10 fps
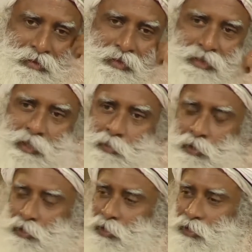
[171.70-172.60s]
In the
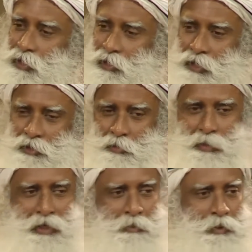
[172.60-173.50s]
process, he lost
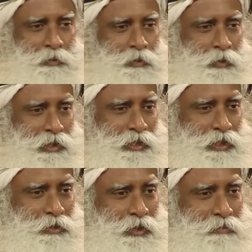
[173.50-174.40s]
many people who were
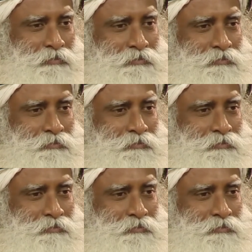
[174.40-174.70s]
dear to him,